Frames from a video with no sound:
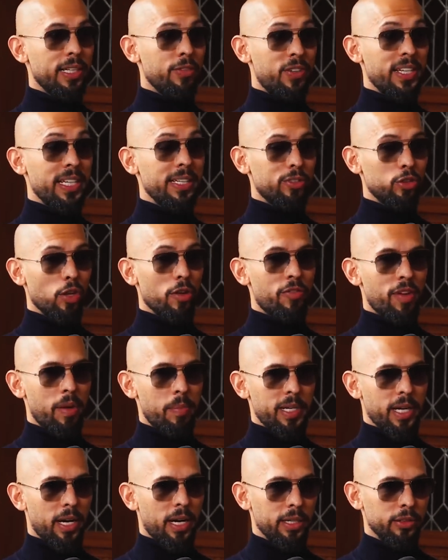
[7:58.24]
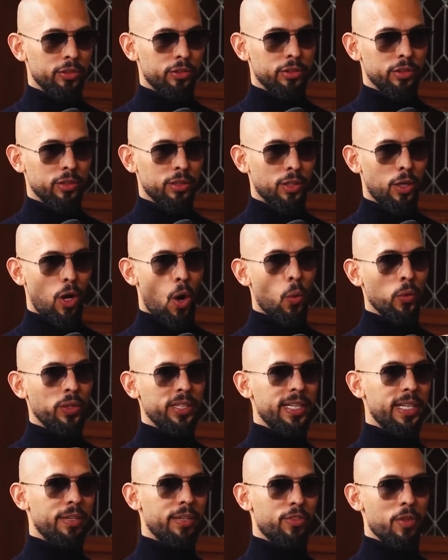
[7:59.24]
if he is not feminized.
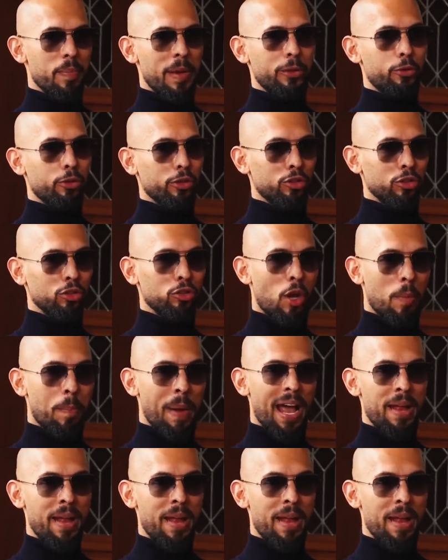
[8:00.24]
Only if the matrix has not